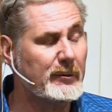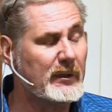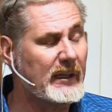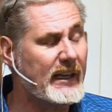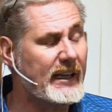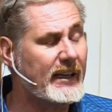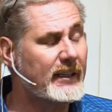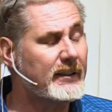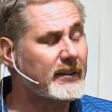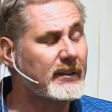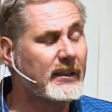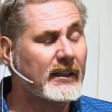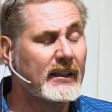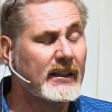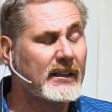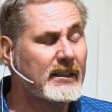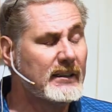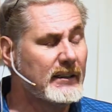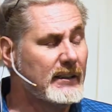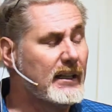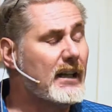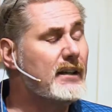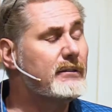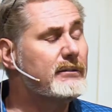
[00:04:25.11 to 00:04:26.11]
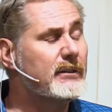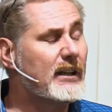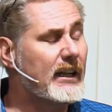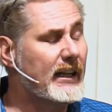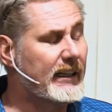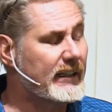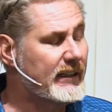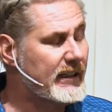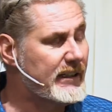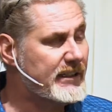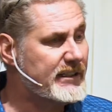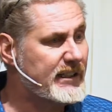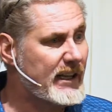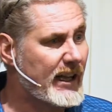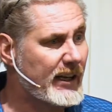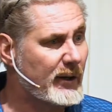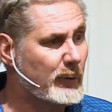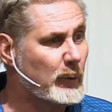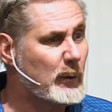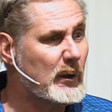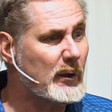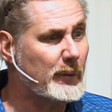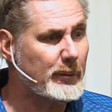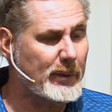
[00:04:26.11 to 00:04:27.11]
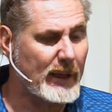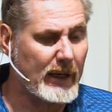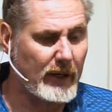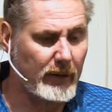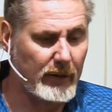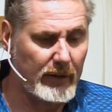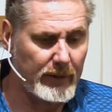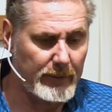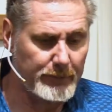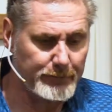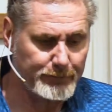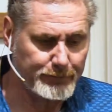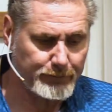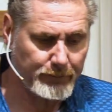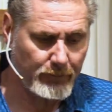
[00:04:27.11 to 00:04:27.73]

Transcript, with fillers: We can't love like this out of willpower.